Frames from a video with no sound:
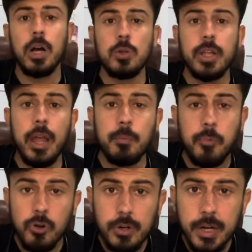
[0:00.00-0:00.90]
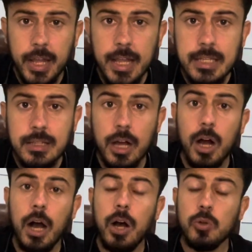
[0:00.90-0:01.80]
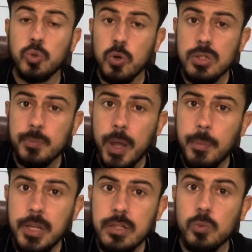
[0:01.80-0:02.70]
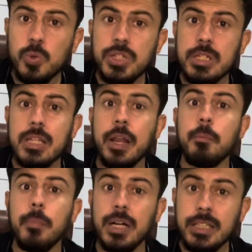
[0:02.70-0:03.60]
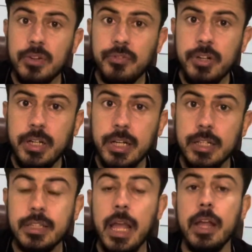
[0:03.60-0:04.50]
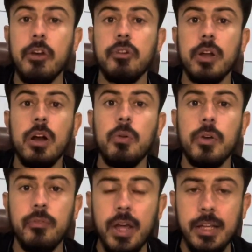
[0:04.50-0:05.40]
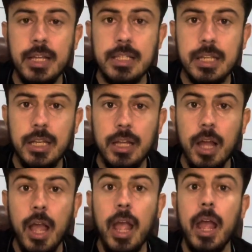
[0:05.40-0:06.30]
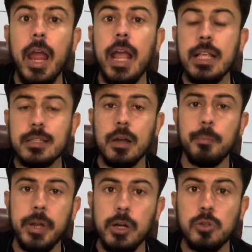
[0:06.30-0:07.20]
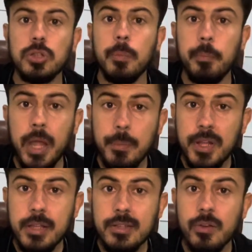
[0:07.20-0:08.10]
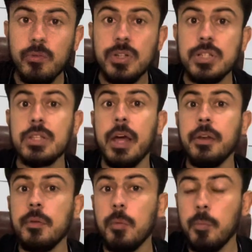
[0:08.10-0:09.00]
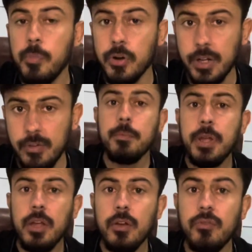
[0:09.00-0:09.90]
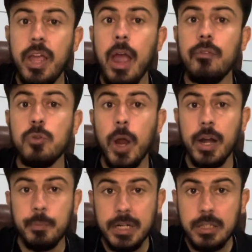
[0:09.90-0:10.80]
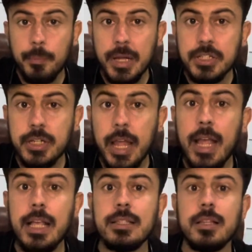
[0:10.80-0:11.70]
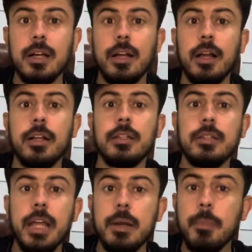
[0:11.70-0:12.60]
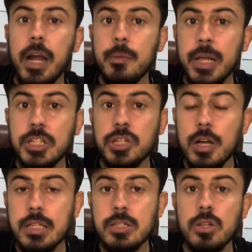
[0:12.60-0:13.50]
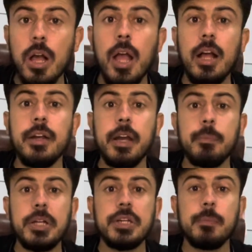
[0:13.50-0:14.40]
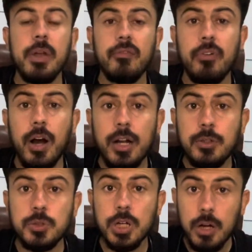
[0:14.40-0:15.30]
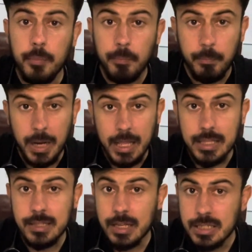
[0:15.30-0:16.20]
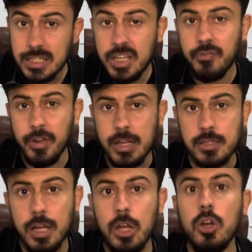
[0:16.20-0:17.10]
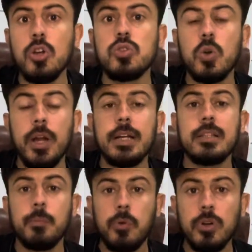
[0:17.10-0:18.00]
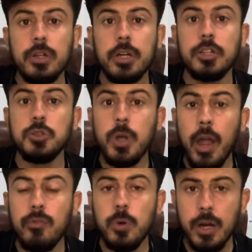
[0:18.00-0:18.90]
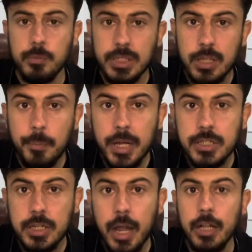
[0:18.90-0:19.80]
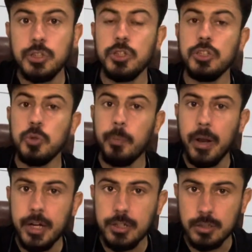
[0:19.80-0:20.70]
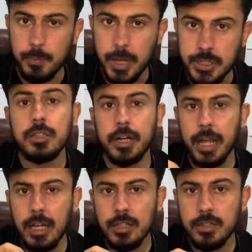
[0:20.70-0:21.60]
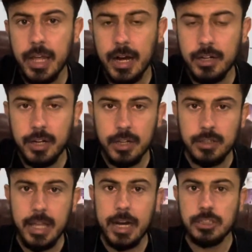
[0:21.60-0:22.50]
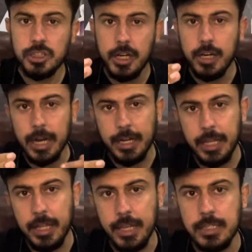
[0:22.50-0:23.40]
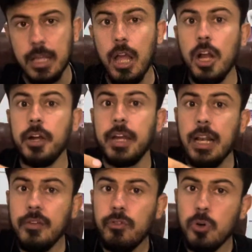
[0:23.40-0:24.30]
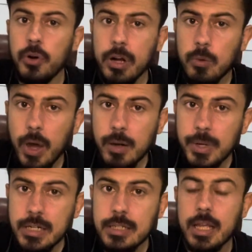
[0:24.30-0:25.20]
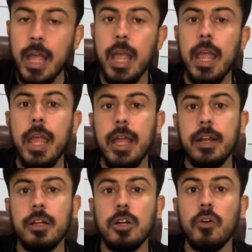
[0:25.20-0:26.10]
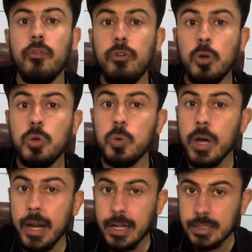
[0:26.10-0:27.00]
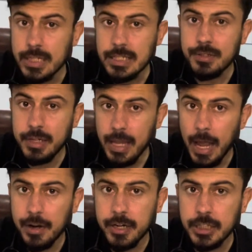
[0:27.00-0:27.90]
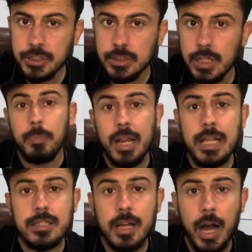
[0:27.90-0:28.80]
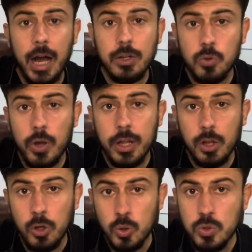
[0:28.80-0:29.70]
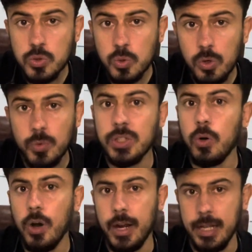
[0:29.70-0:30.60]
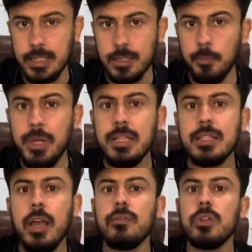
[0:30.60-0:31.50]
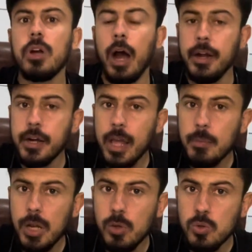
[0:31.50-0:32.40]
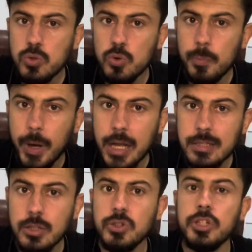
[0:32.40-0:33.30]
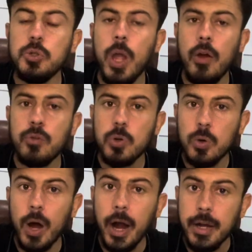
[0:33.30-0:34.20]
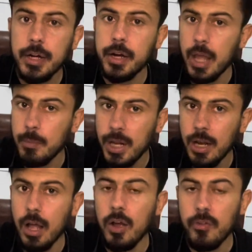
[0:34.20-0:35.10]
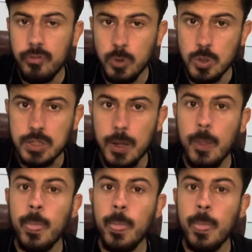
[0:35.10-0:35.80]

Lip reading: Now the important is those babies which is on mother feed, they can recover very easily as compared to the babies which is on bottle. We have to admit the patient as there might be a chance that patient may fall to the plan C phase. So it's important that you have to admit the patient and then you monitor the patient. There are 3 categories: daily fluid requirements and fluid to correct this dehydration. Replace the ongoing loose stool with ORS. Means if 100 ml loose stool pass, then you have to do 100 ml fluids.